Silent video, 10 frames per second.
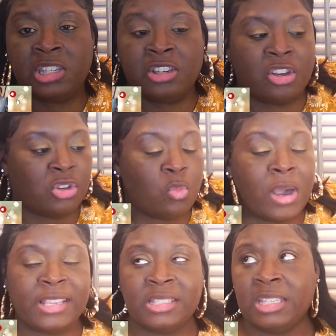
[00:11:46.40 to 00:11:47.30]
here on the
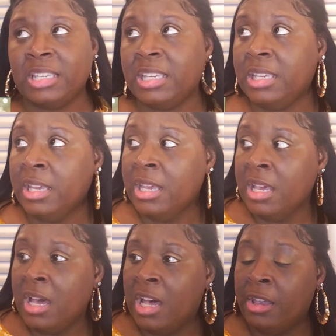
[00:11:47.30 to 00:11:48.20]
white tee,
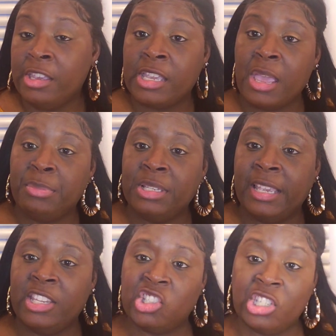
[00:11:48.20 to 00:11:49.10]
uh, MKB
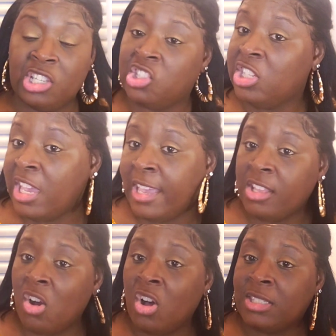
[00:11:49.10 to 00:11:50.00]
lady, she, cause she had
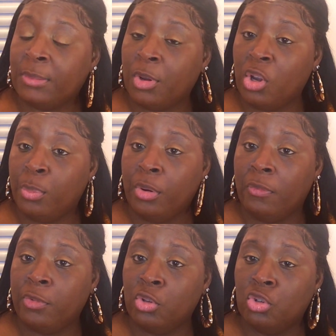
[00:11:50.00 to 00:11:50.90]
hauled some of her
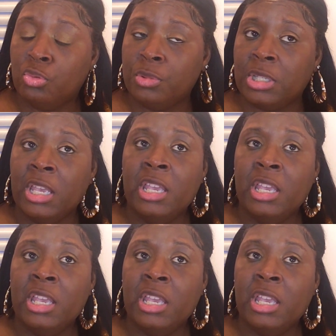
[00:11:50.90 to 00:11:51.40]
perfumes